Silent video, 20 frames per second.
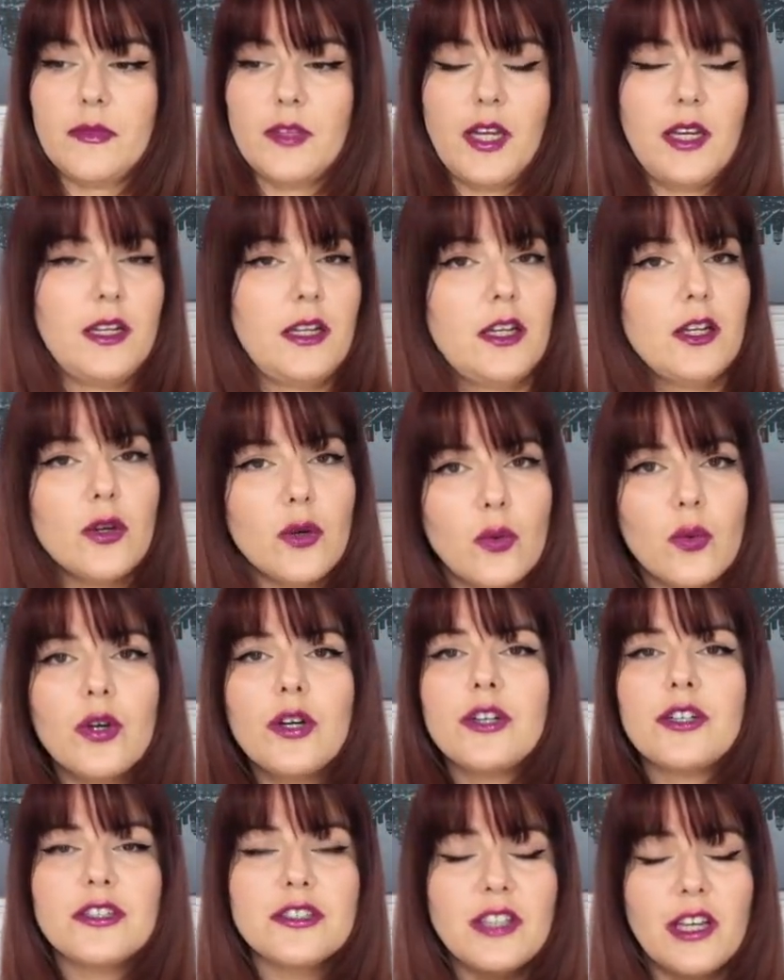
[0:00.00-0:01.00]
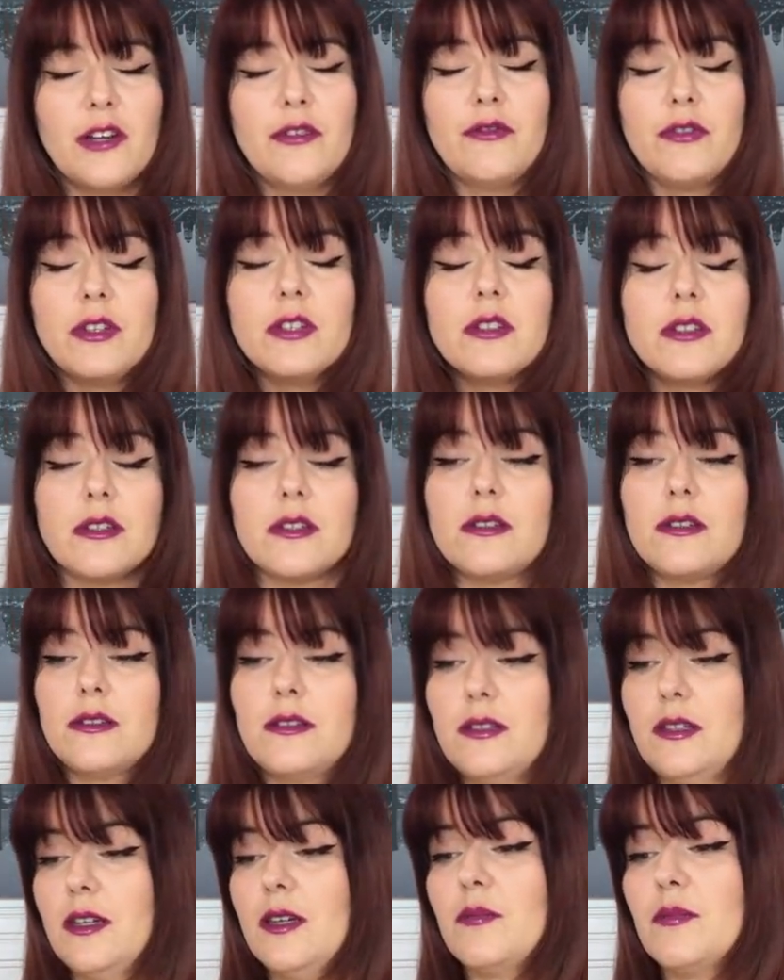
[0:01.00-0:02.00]
And it works every single
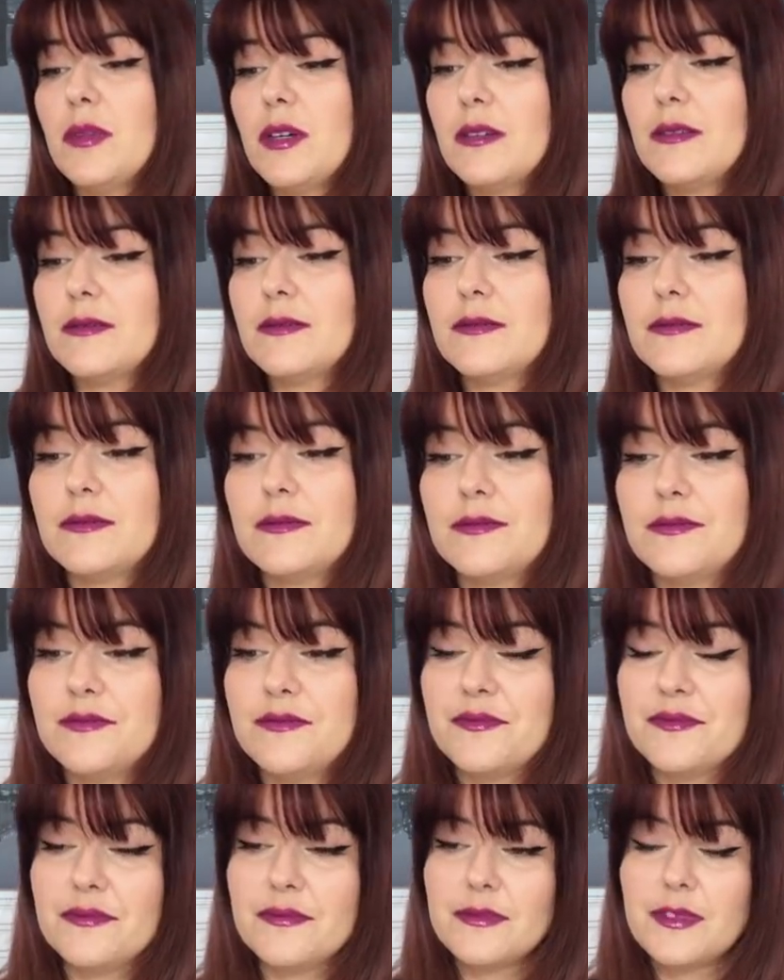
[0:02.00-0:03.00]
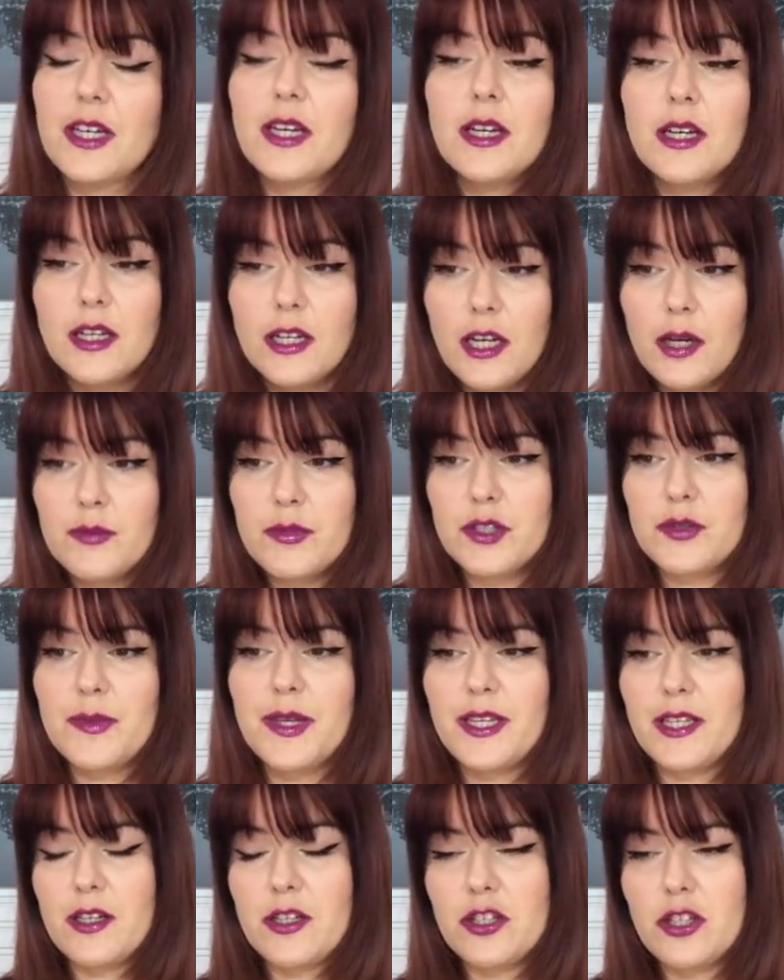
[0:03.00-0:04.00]
time. Now I'm just
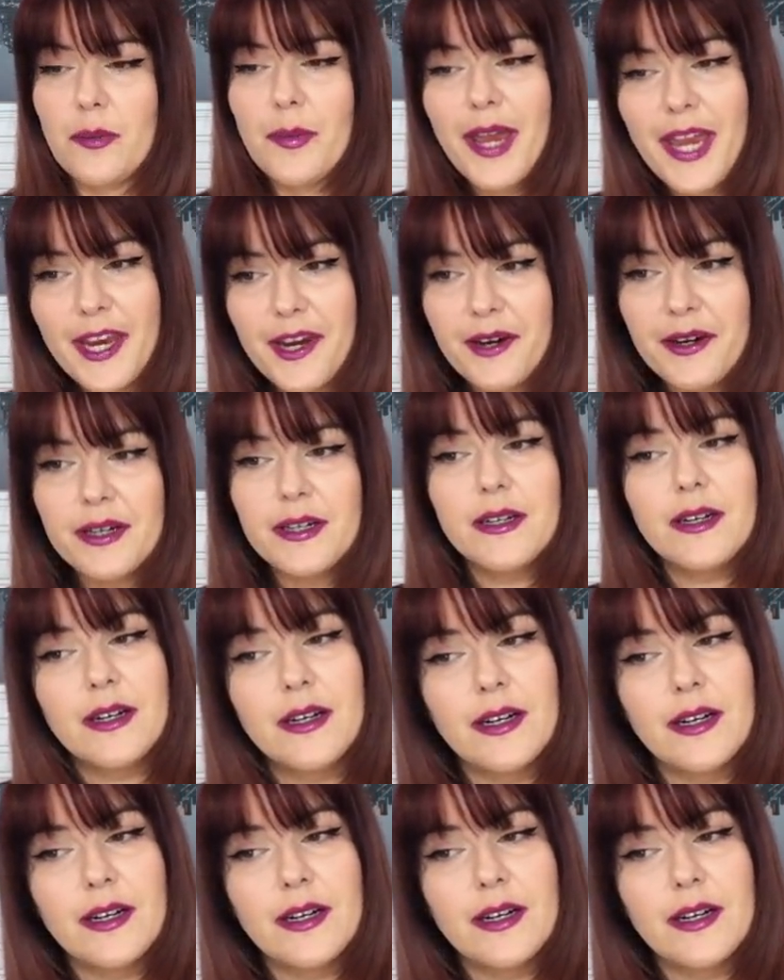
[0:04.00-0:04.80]
making some hair.